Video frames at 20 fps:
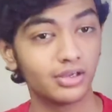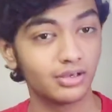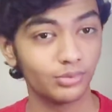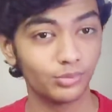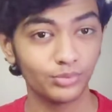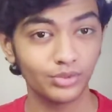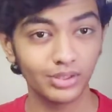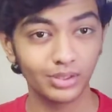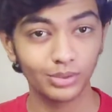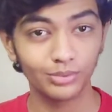
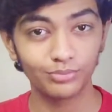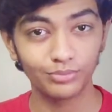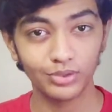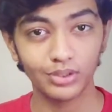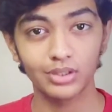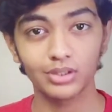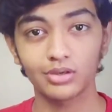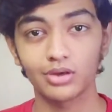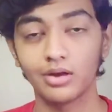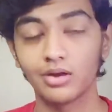
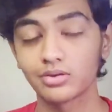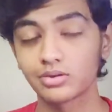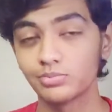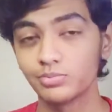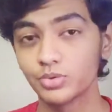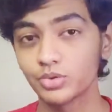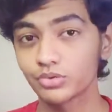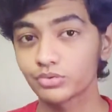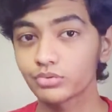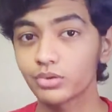really
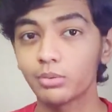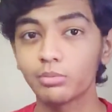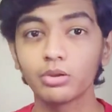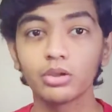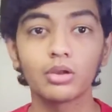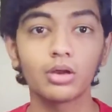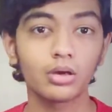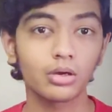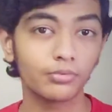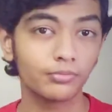awesome news from a
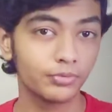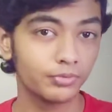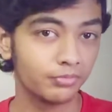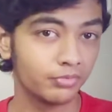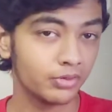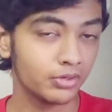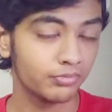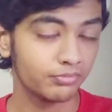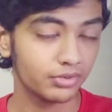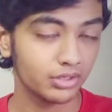lot of
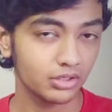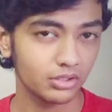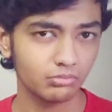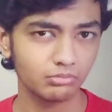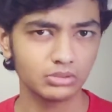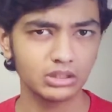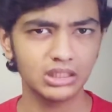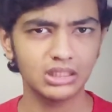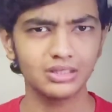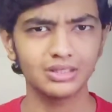different
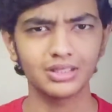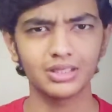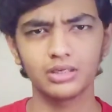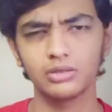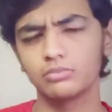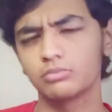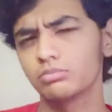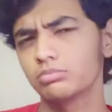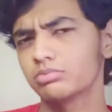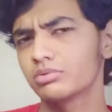companies,
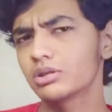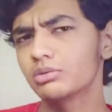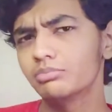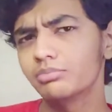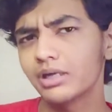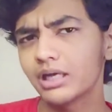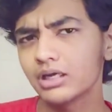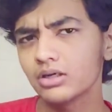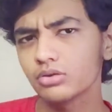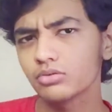and some
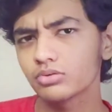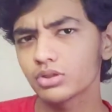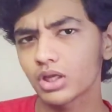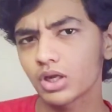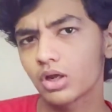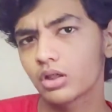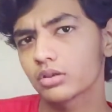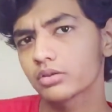bad news are